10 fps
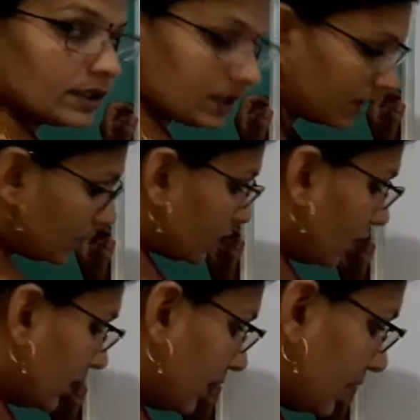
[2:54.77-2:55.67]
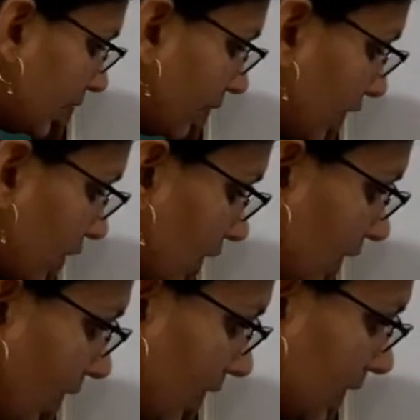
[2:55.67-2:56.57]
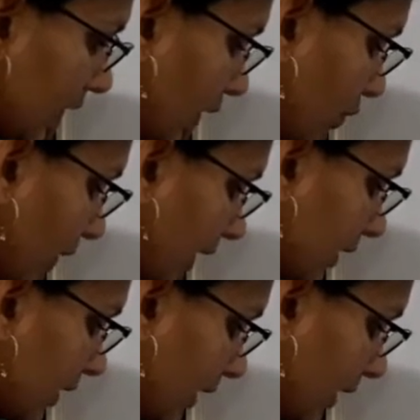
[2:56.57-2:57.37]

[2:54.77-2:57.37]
We solve this equation. X into x,